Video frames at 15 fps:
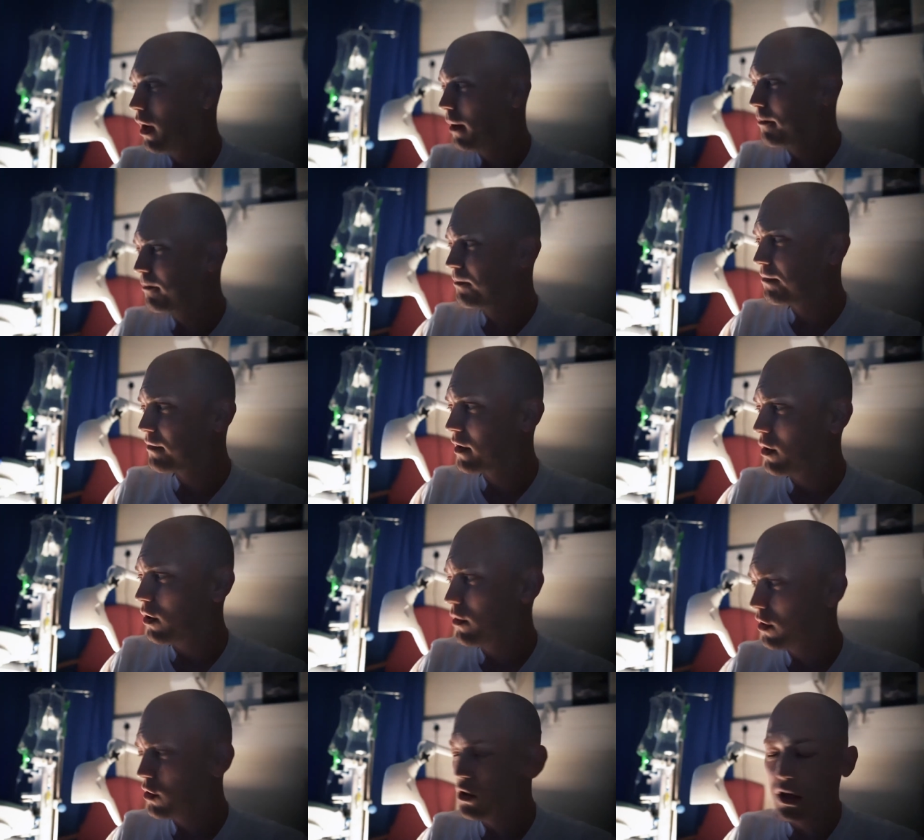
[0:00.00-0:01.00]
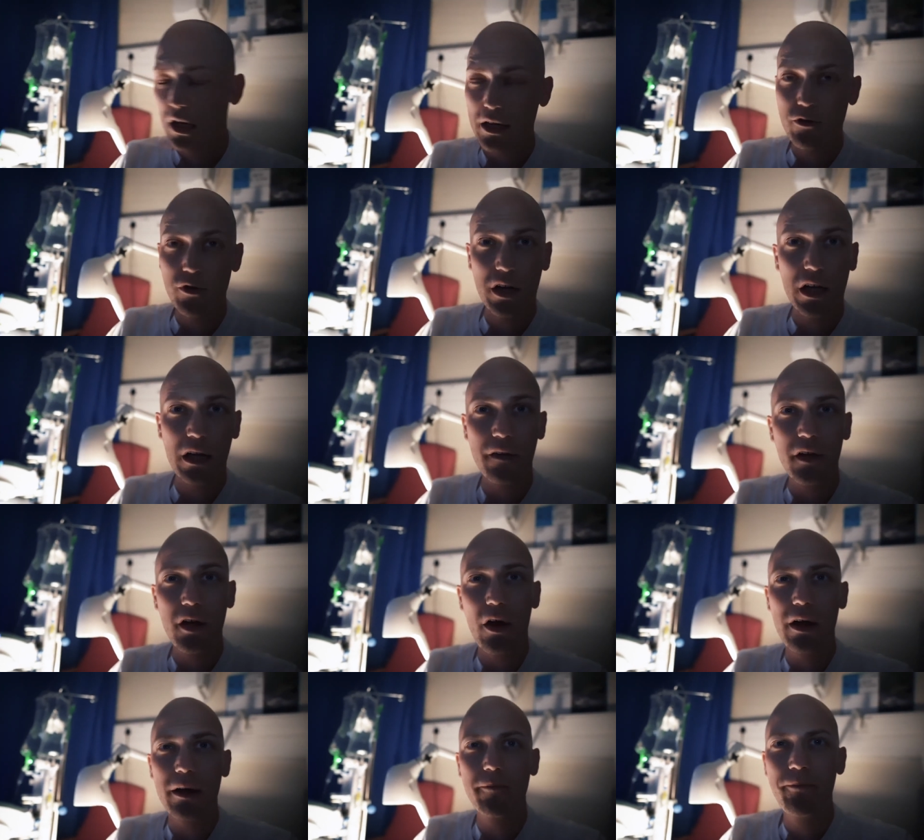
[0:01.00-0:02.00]
Um, usually drinking in the
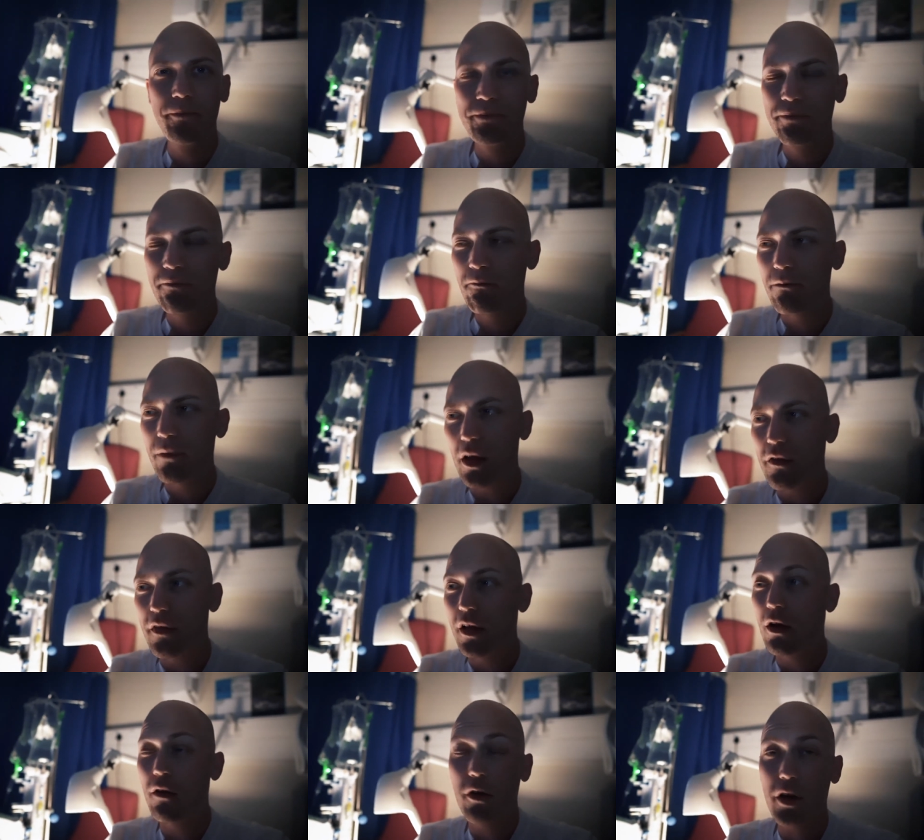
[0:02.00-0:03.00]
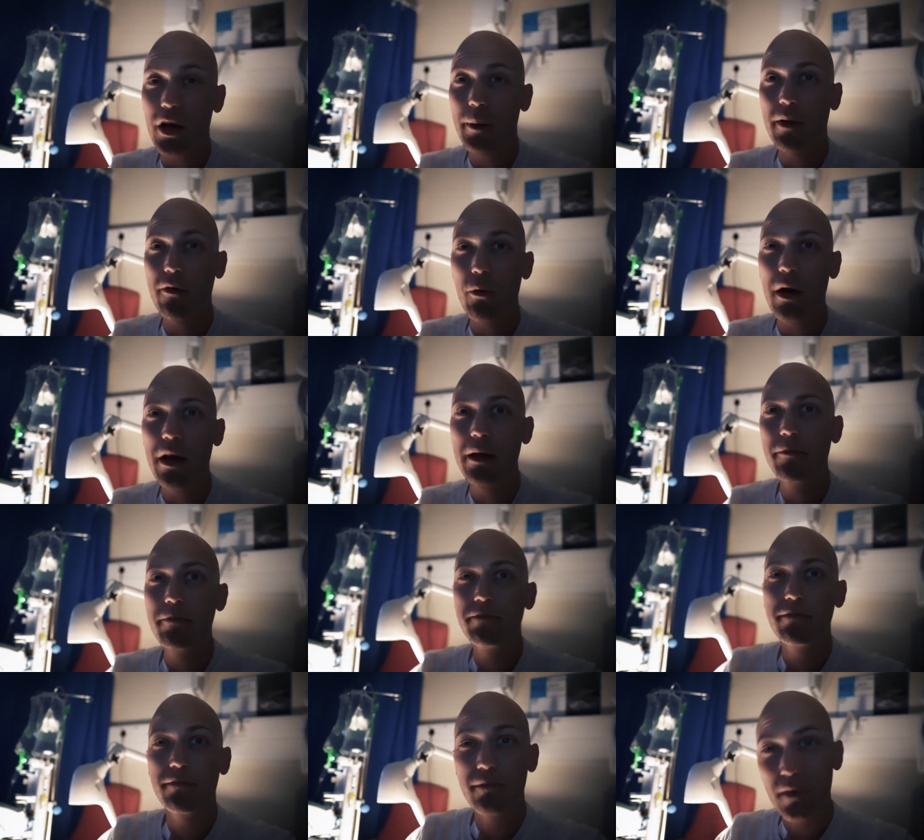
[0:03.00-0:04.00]
night. I think I'll go and have a wee,
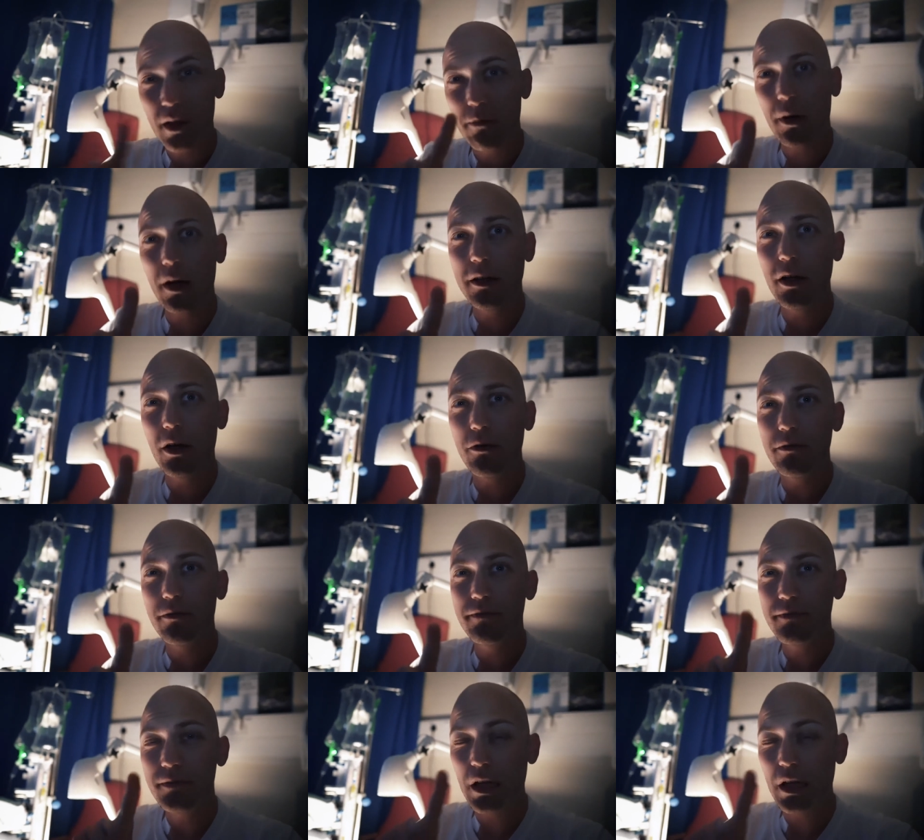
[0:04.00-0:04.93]
but I don't.